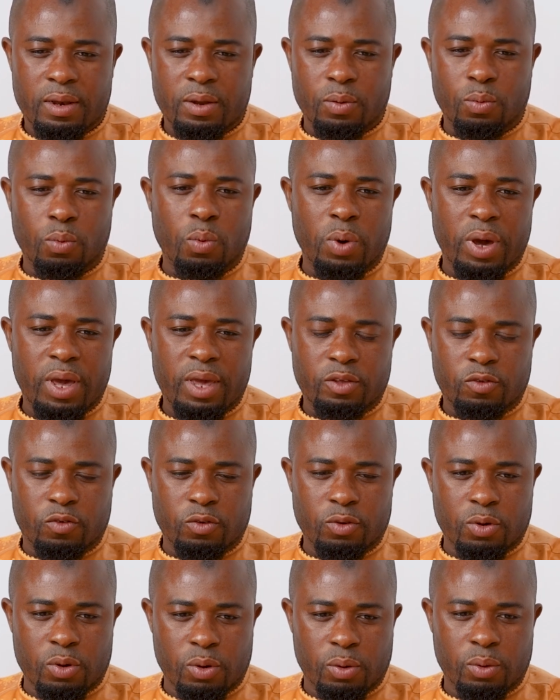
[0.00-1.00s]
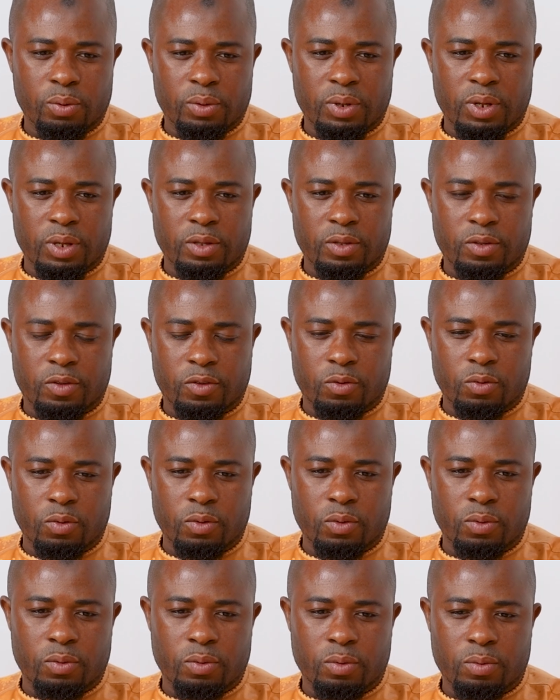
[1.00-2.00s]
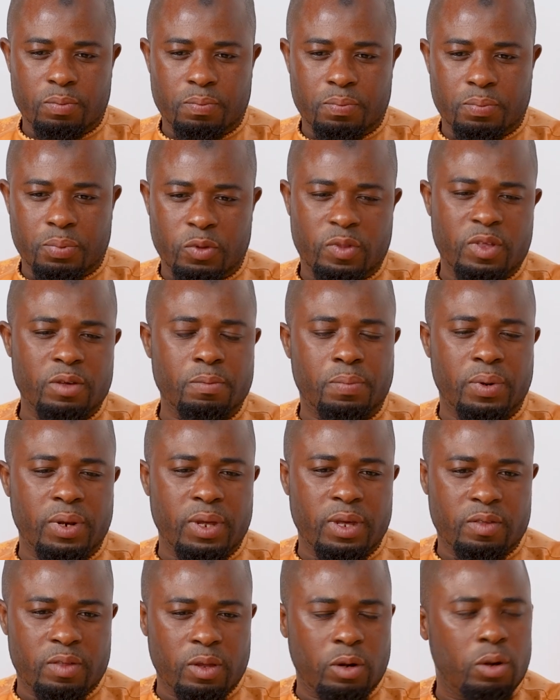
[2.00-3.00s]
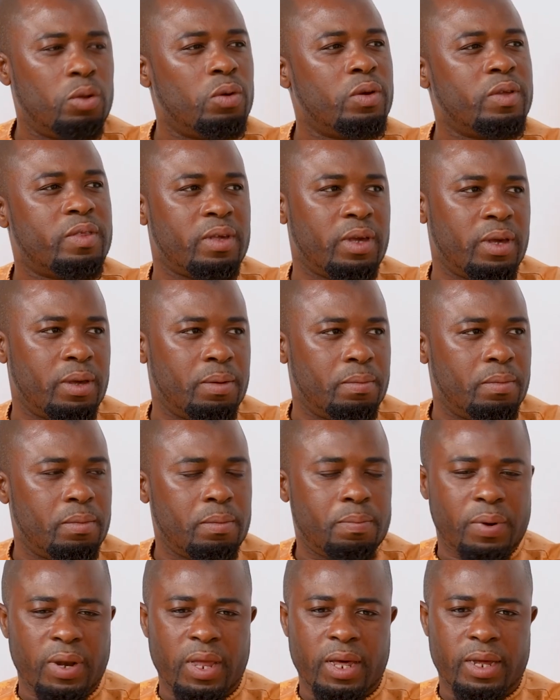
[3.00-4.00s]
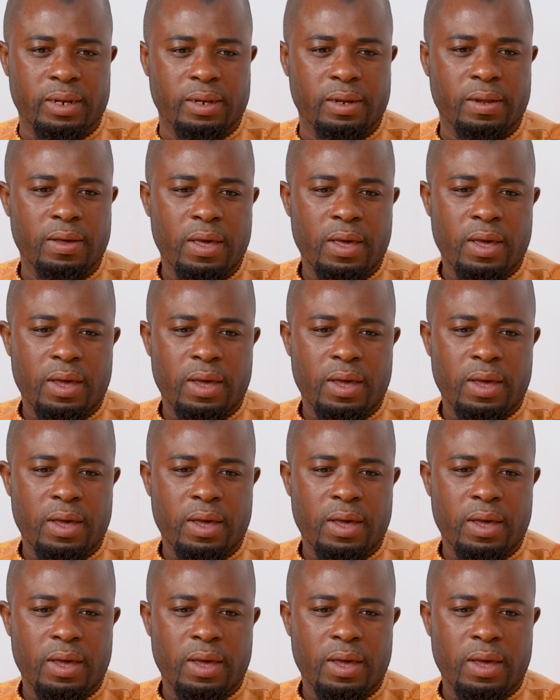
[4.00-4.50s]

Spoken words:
the way to go is to put in place a long-term plan